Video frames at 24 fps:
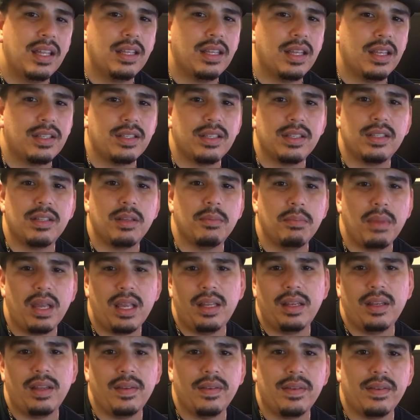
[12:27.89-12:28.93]
That's just the
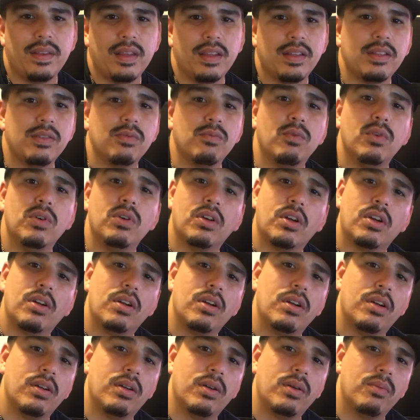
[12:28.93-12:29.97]
maintenance that will
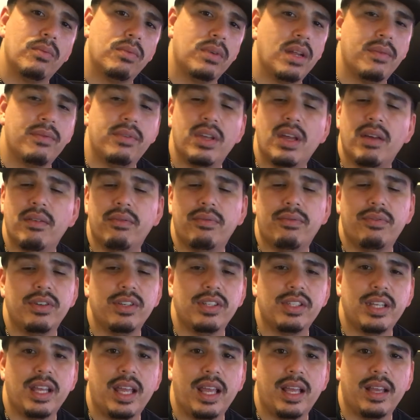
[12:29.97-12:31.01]
occur whenever you have a
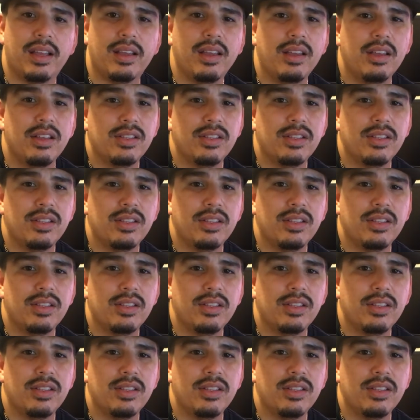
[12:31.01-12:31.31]
fish tank.